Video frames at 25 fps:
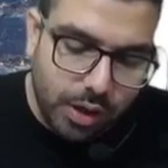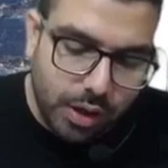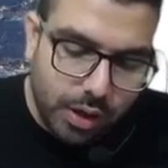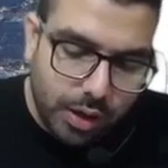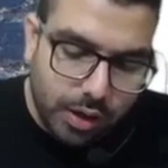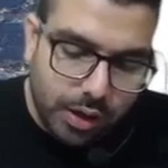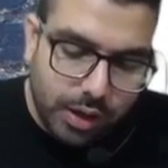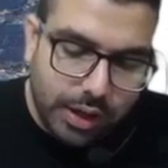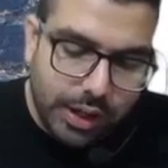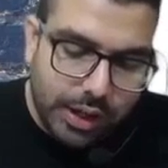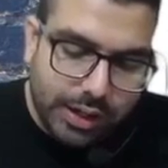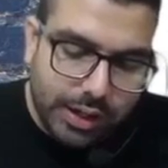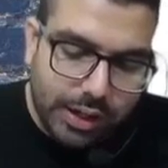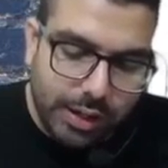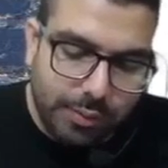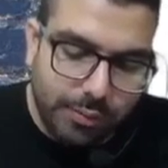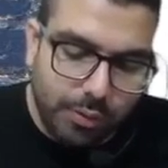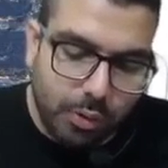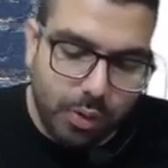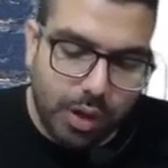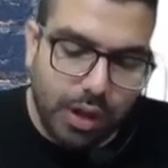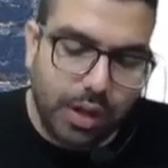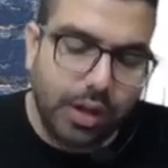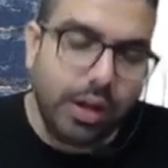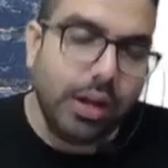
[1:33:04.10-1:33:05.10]
Correct
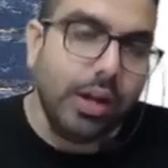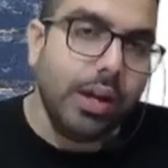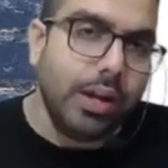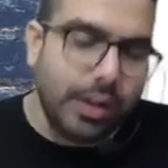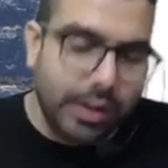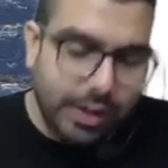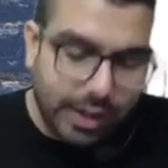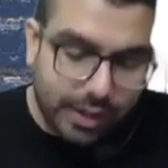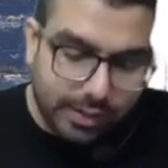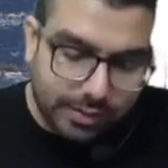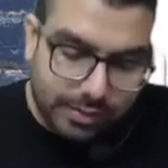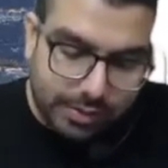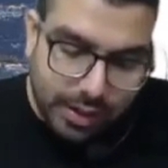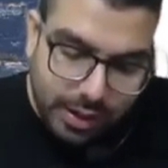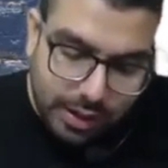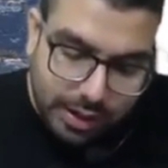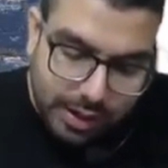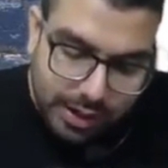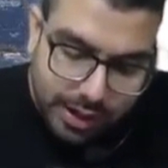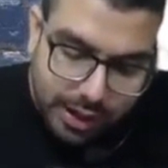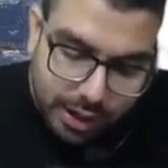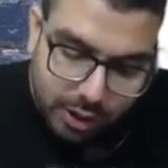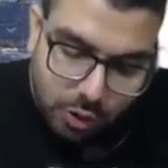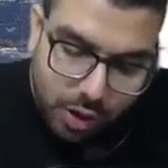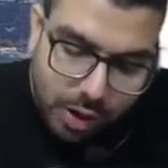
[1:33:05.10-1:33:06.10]
everyone? Yes.
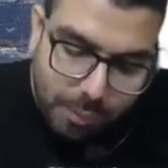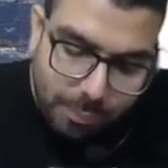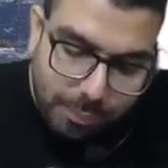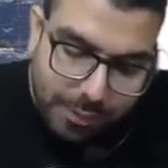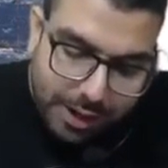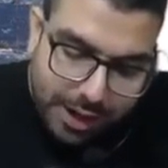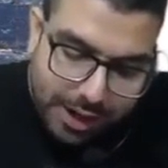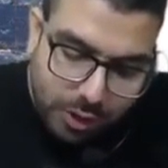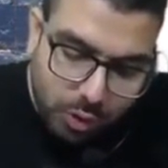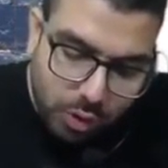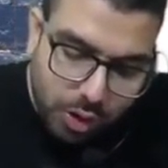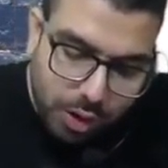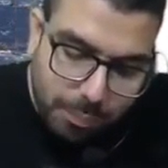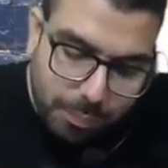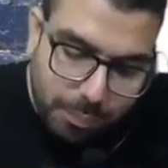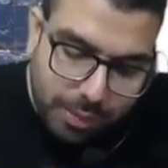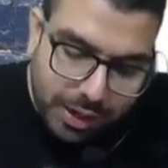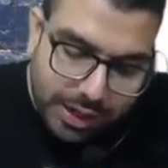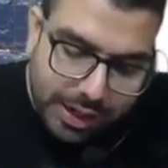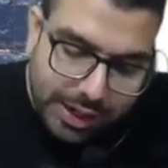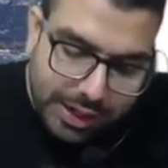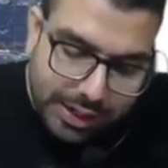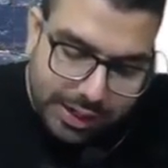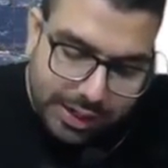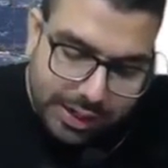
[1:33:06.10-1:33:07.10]
Here you apply rule number
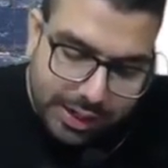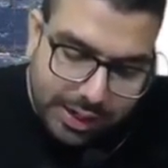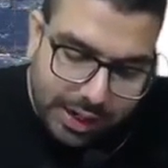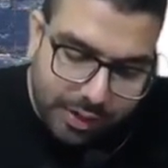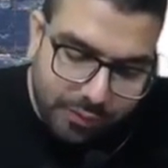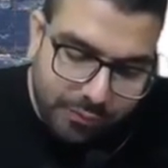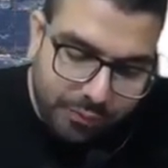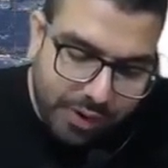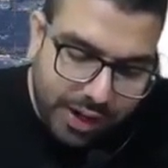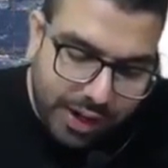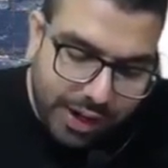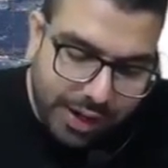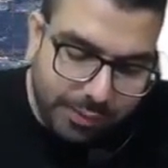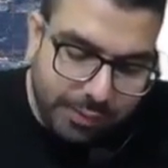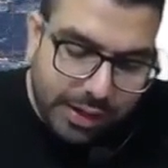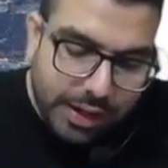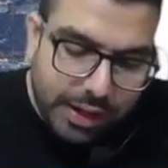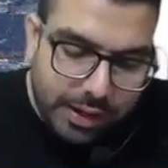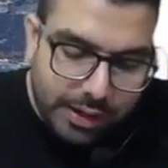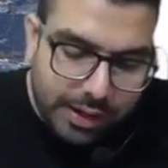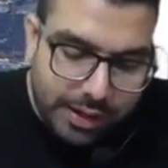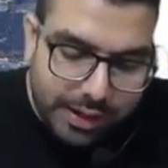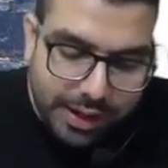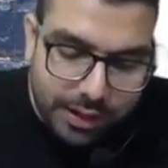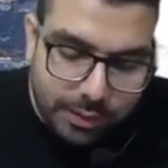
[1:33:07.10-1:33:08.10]
89.5.
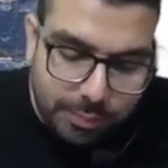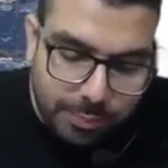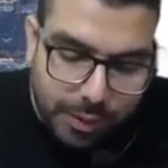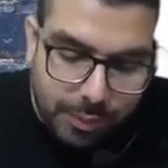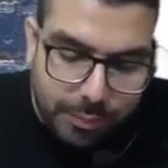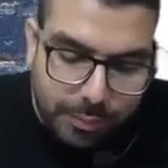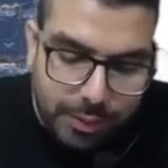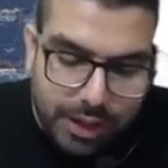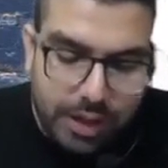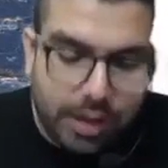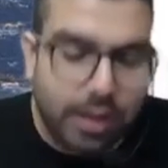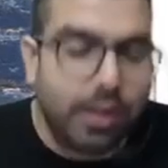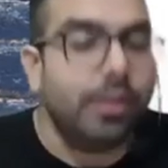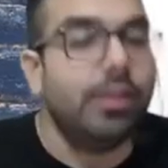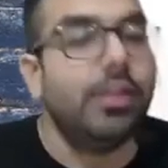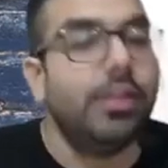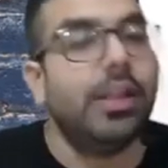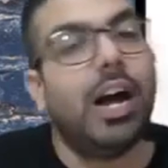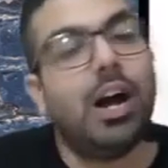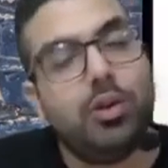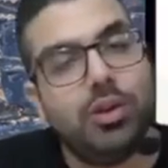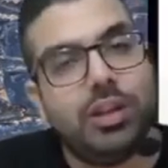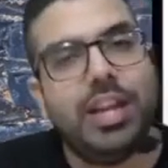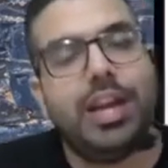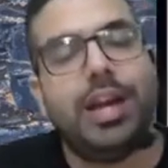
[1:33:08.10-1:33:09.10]
Yes, Baba. Now
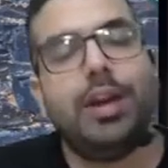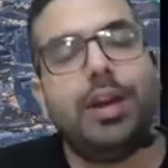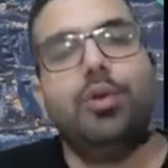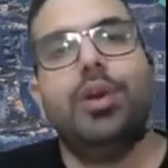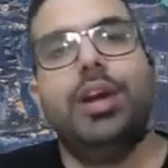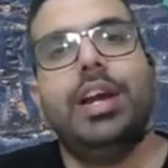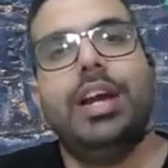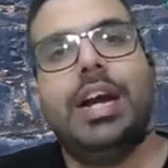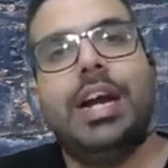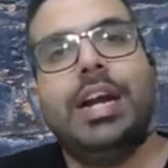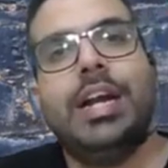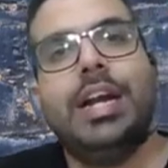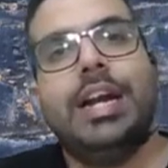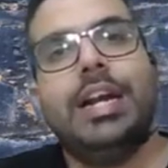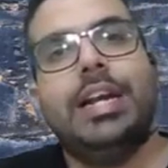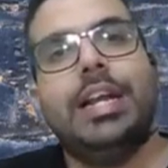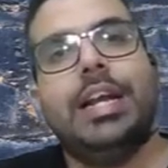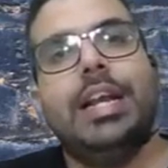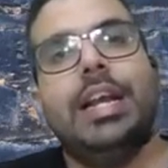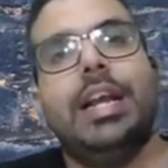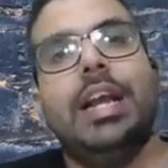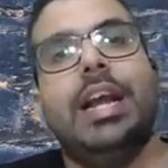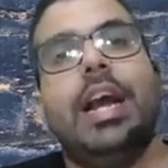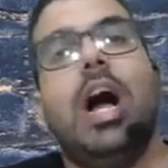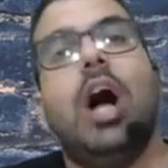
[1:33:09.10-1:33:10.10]
they are going ahead and
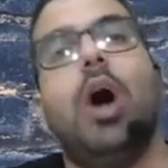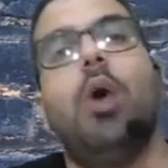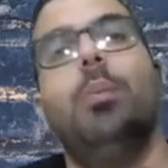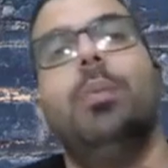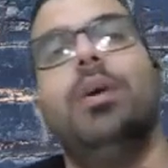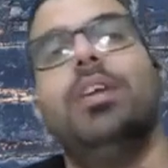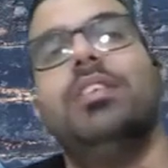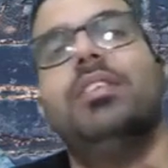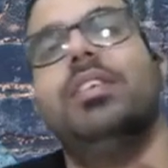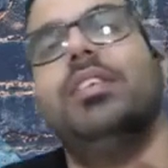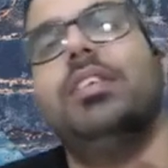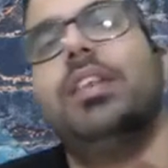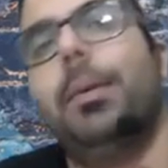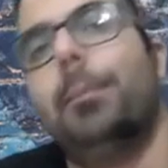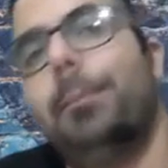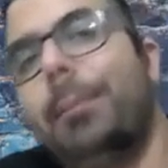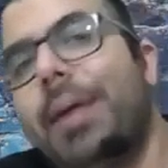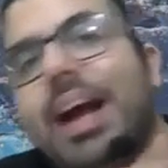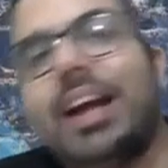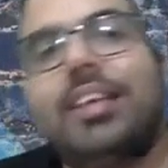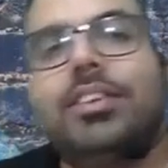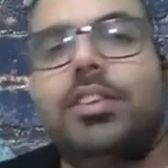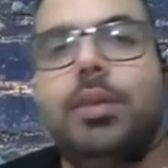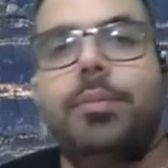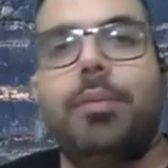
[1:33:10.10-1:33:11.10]
telling how much is the
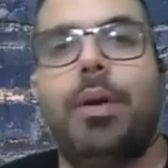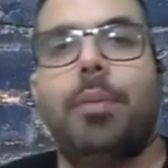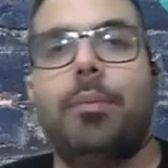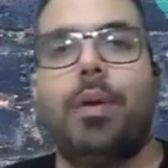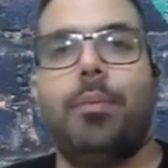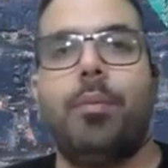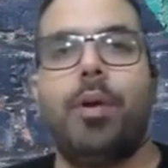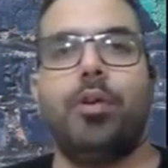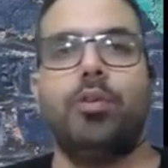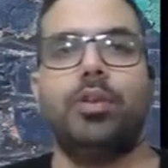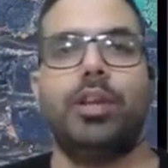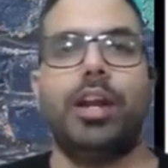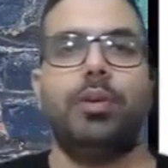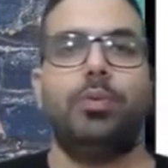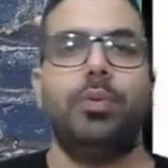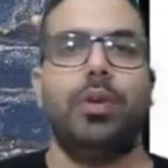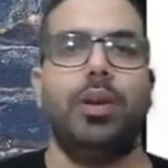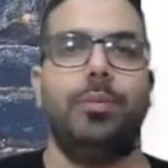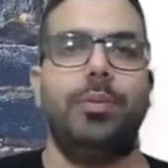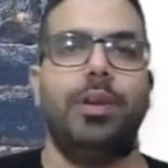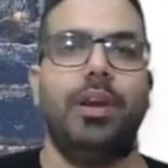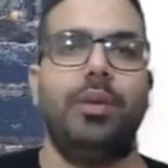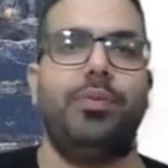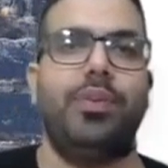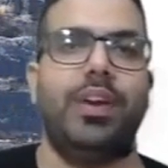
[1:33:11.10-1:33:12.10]
maximum amount that will be
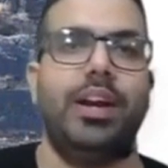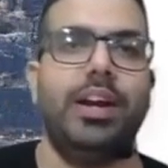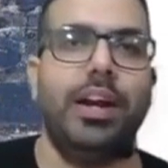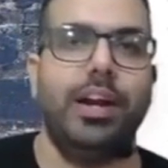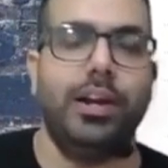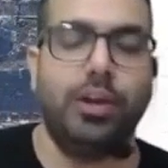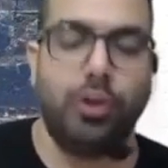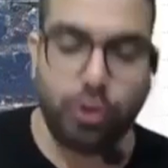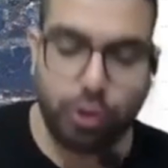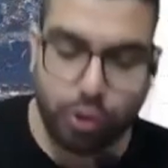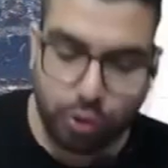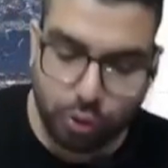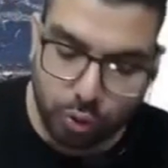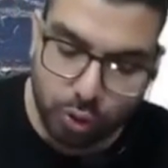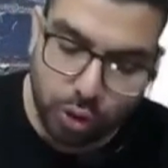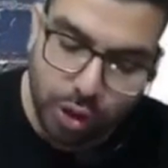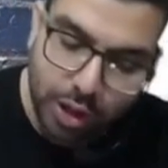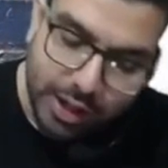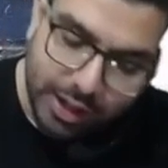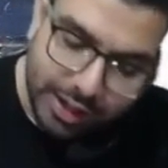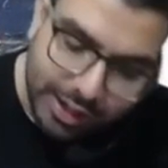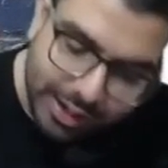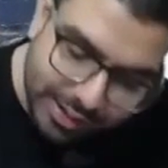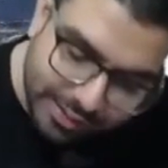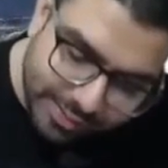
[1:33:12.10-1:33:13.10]
refunded to you
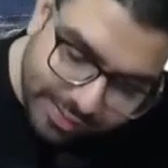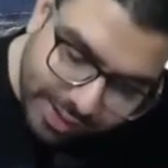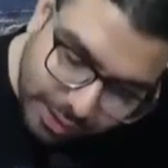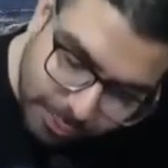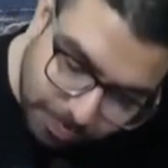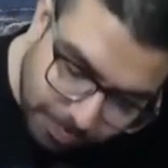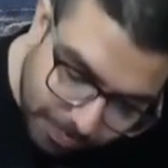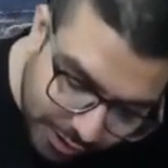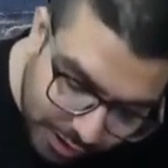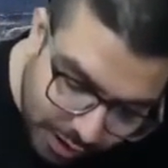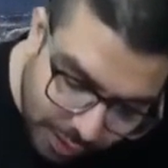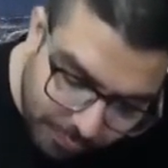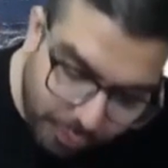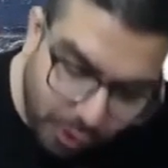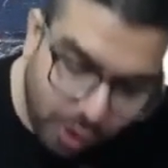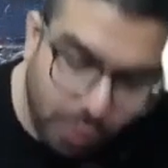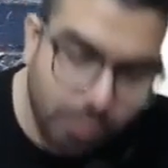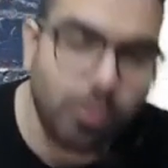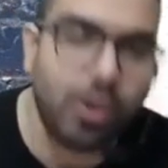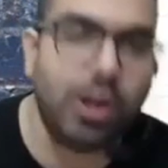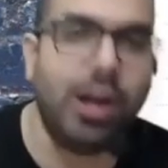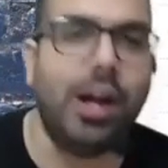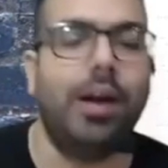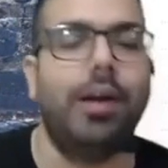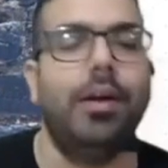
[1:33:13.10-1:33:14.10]
is as per the
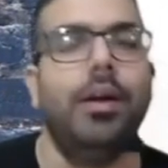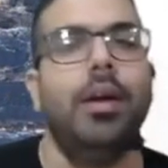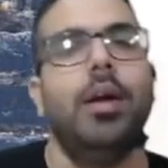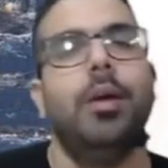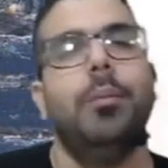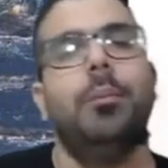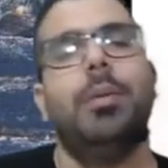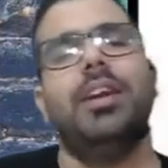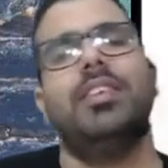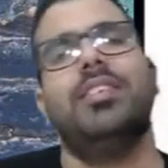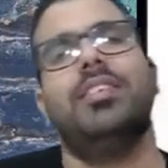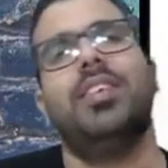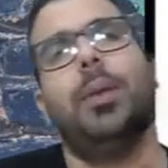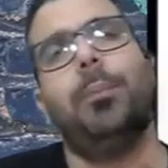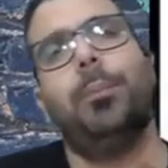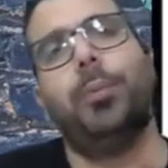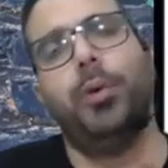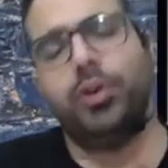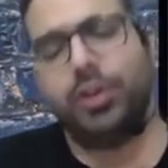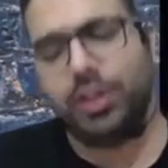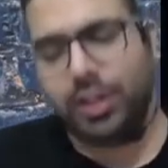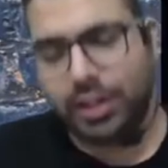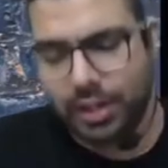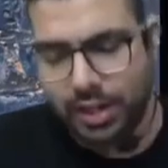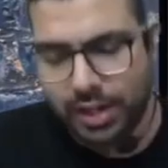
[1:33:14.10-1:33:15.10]
formula. But
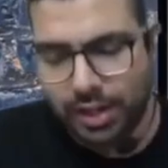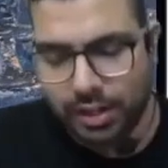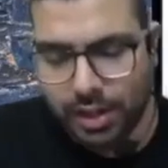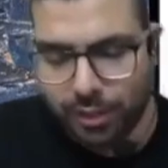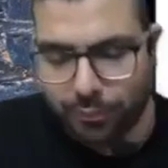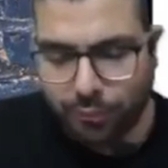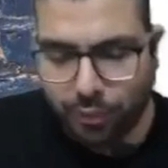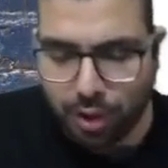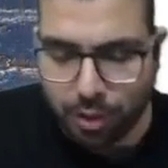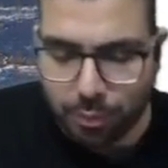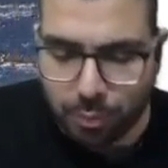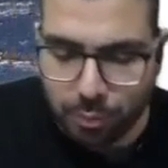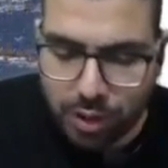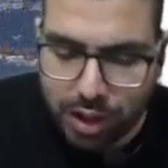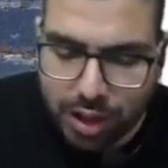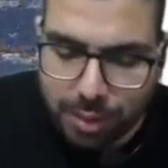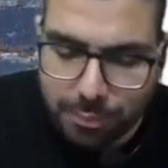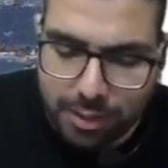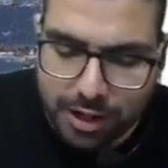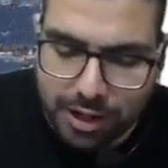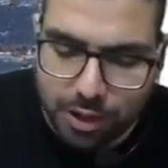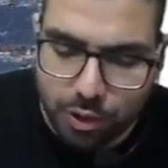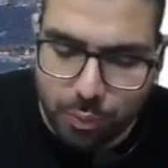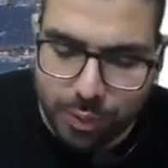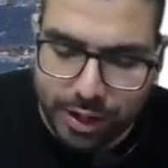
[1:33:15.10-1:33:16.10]
supposingly the formula may
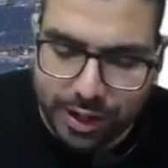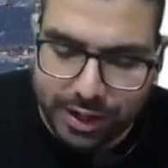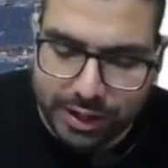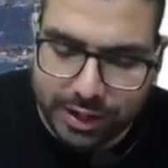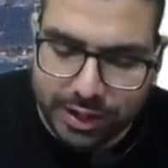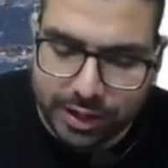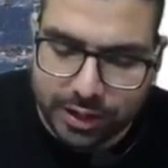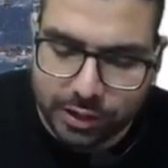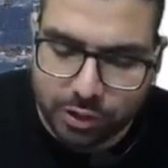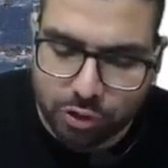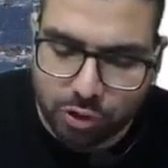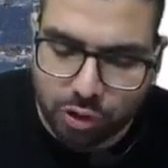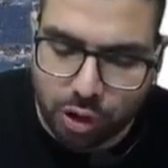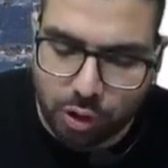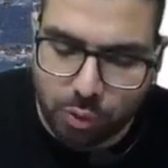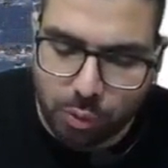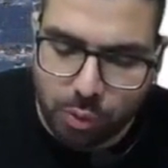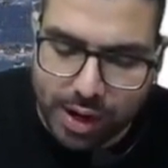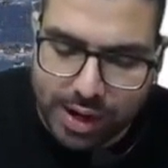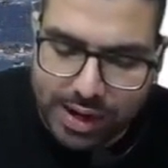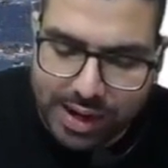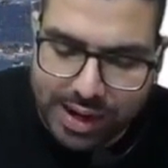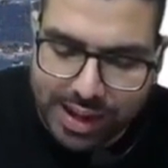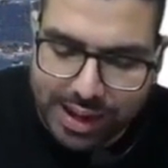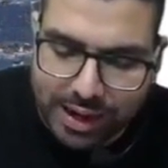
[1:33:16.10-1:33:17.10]
you entered and saw
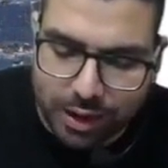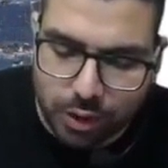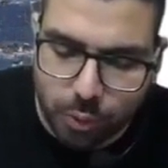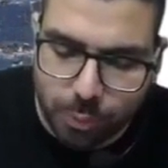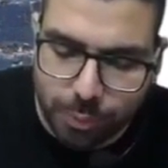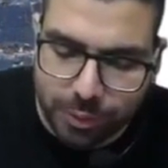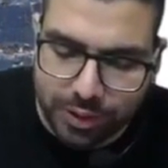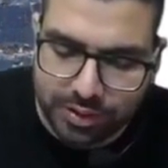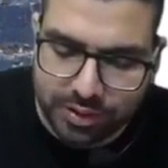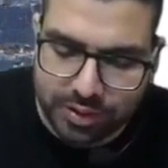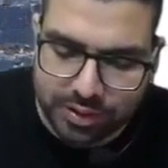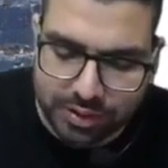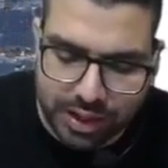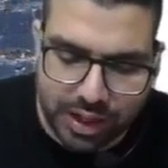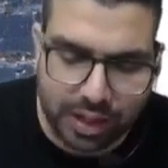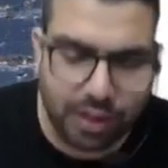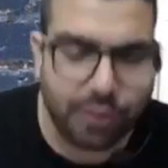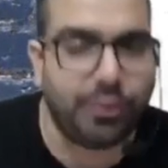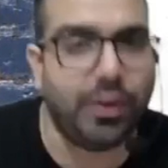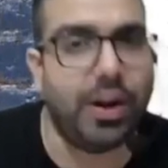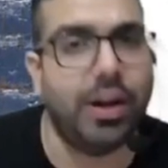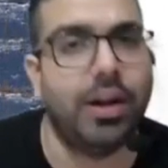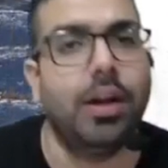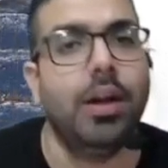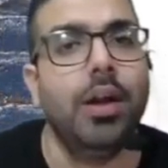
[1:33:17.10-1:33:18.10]
1 lakh rupees is the
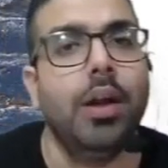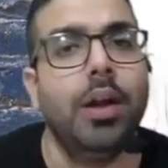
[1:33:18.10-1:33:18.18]
refund.